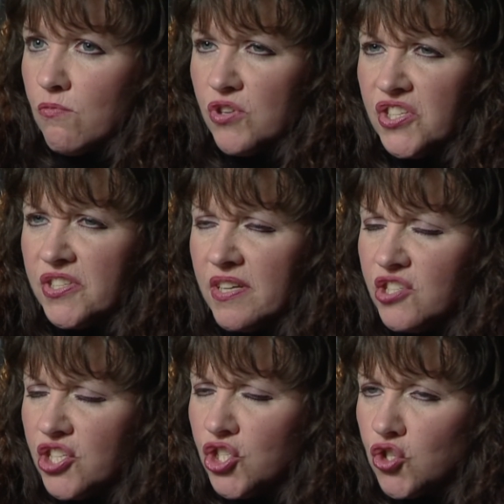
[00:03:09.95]
was
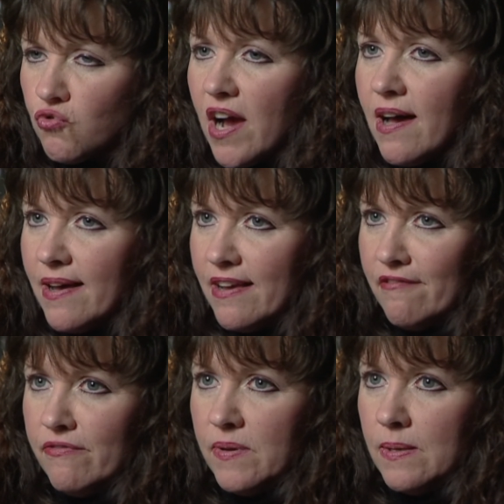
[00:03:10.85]
such a
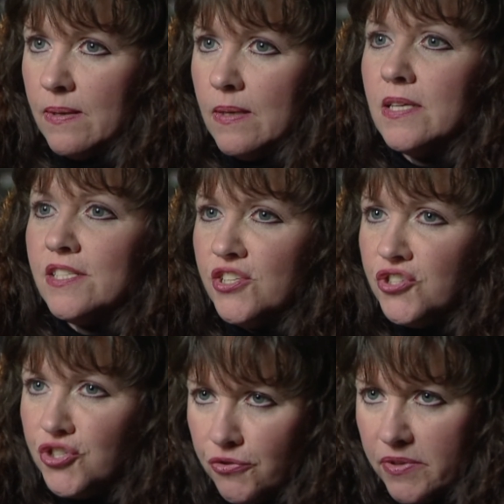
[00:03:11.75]
drive to
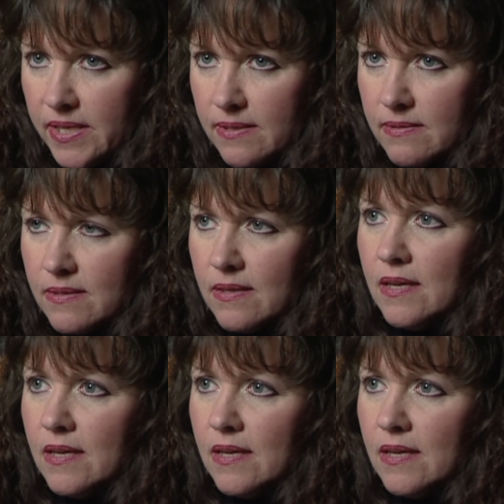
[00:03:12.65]
do this,